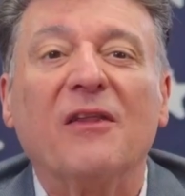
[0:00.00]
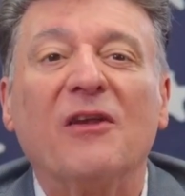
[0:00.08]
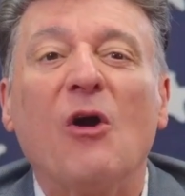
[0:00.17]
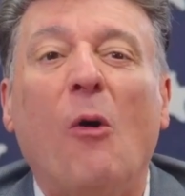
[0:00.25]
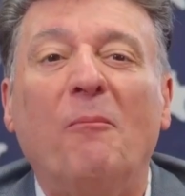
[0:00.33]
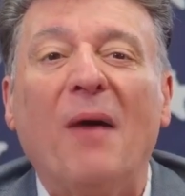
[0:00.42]
the
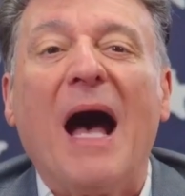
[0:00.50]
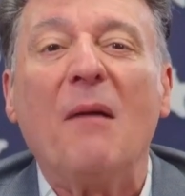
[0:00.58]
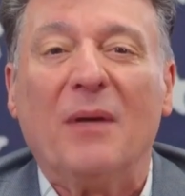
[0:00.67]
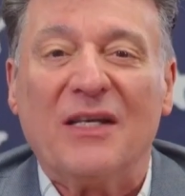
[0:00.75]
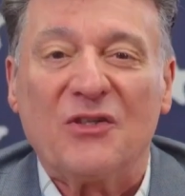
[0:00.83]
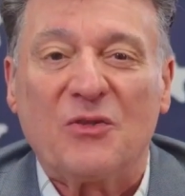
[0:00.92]

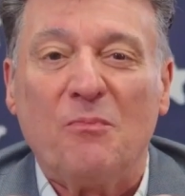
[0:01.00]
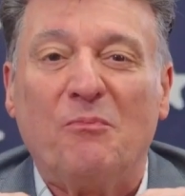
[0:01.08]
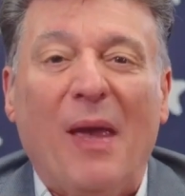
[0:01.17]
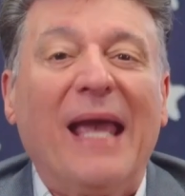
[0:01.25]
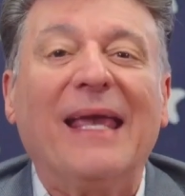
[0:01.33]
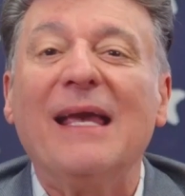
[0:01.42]
Obamas
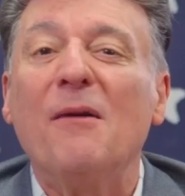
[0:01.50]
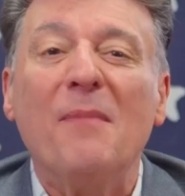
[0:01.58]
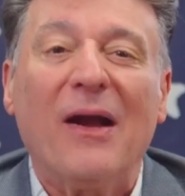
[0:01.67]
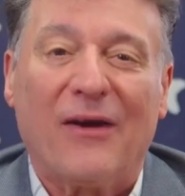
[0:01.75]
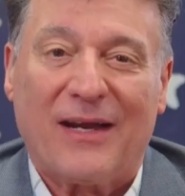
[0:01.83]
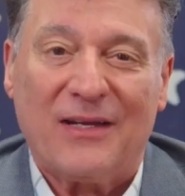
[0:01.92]
begging
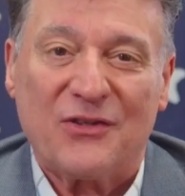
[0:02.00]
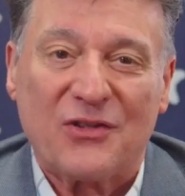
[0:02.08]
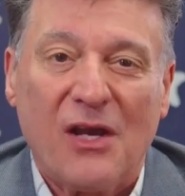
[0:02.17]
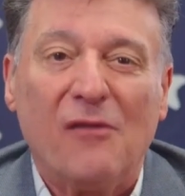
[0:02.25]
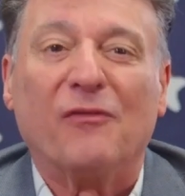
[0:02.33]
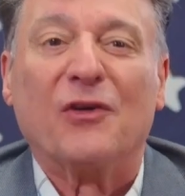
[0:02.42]
Americans
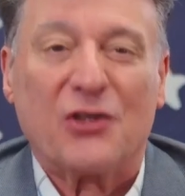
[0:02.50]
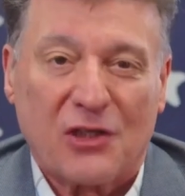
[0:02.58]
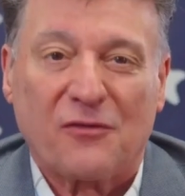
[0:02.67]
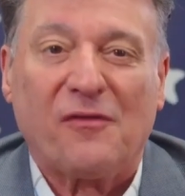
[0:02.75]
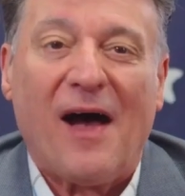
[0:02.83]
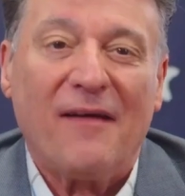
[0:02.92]
for
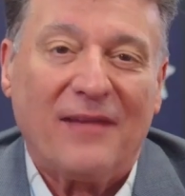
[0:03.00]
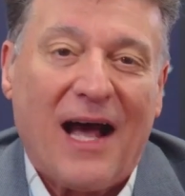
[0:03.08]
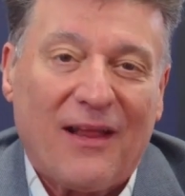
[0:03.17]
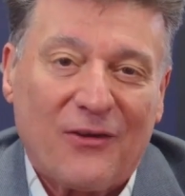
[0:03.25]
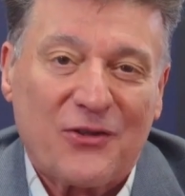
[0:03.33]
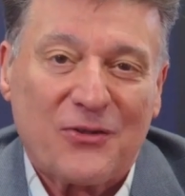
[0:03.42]
just
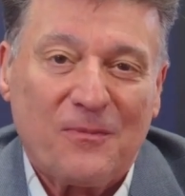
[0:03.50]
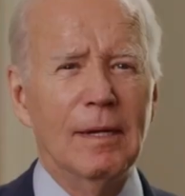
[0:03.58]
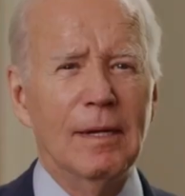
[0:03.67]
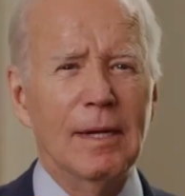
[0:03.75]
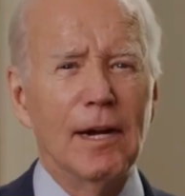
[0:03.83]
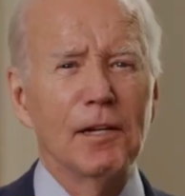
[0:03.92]
$5.
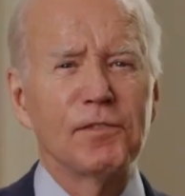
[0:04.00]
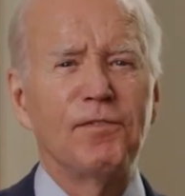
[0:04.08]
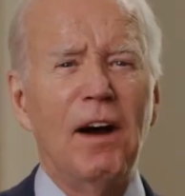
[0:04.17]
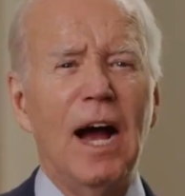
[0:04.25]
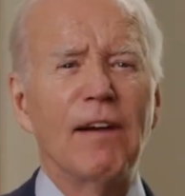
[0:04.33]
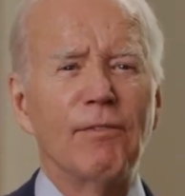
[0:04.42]
Here's
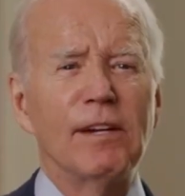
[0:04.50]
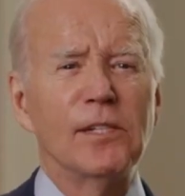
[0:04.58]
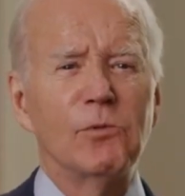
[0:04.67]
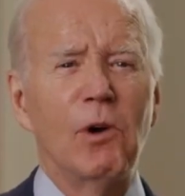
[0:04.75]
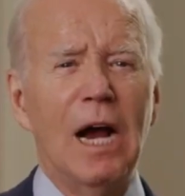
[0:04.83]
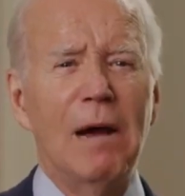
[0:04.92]
5
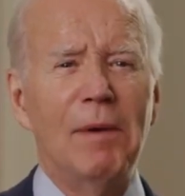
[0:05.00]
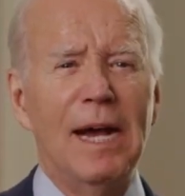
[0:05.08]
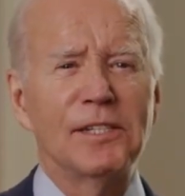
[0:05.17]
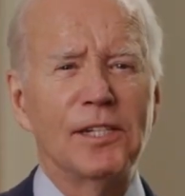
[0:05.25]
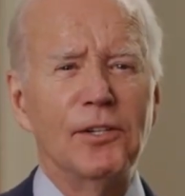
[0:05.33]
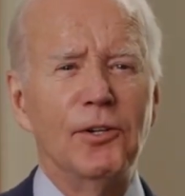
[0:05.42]
reasons why I'm
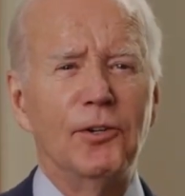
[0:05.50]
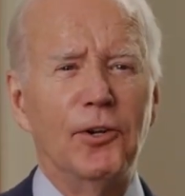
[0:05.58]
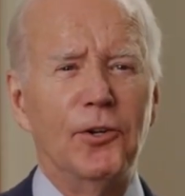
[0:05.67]
asking you to